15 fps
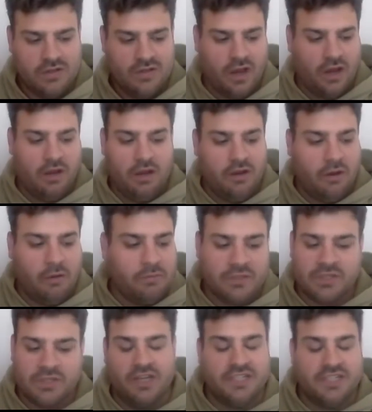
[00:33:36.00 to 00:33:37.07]
I
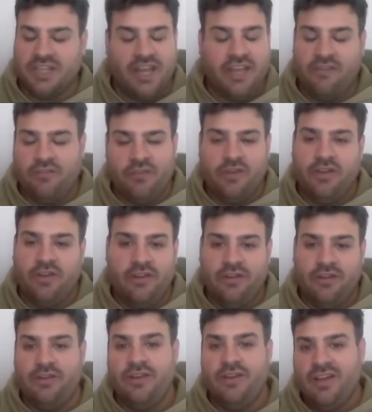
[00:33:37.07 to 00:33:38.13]
was going to say, if
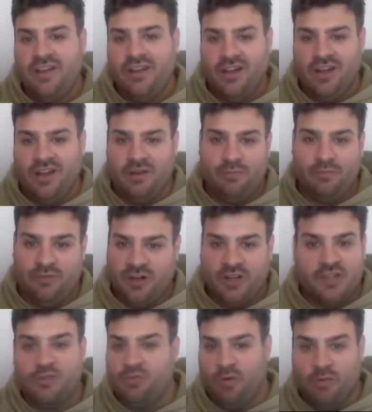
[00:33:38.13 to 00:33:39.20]
you like
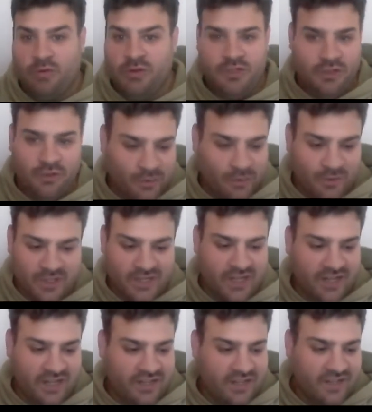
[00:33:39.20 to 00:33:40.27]
brunch, what would you
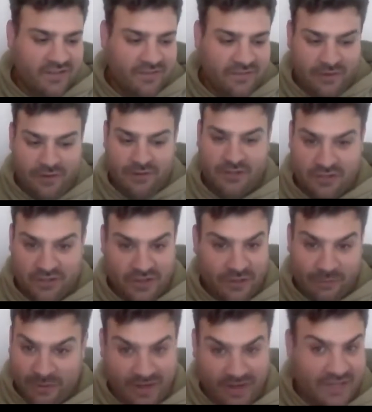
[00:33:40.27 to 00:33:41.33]
order food and
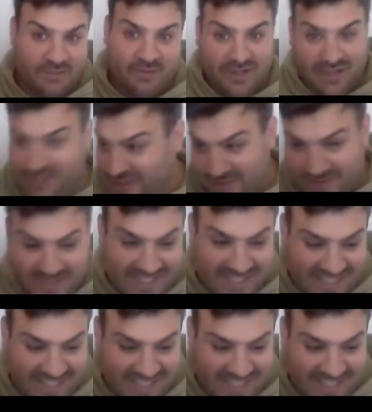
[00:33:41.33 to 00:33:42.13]
drink wise? But you've